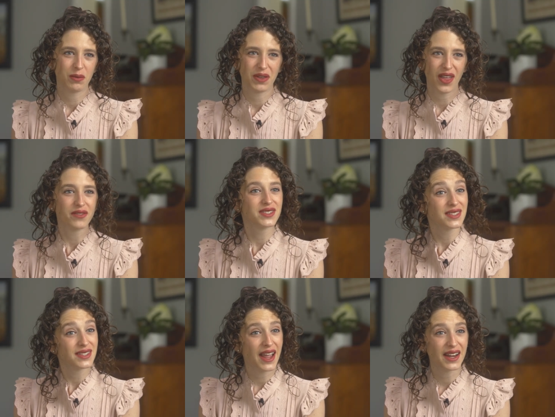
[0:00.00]
mean, we loved
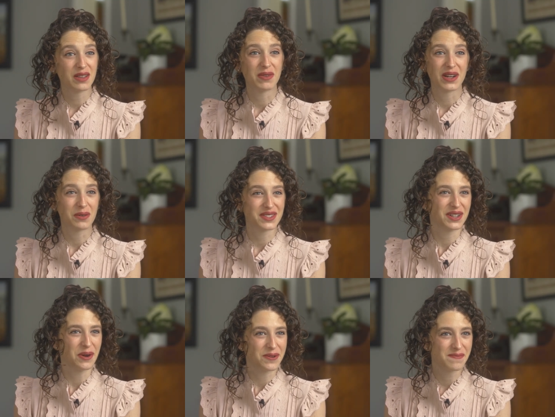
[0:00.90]
Cincinnati, but it
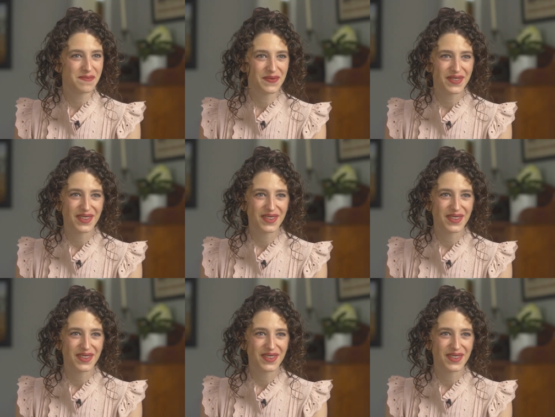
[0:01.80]
wasn't home.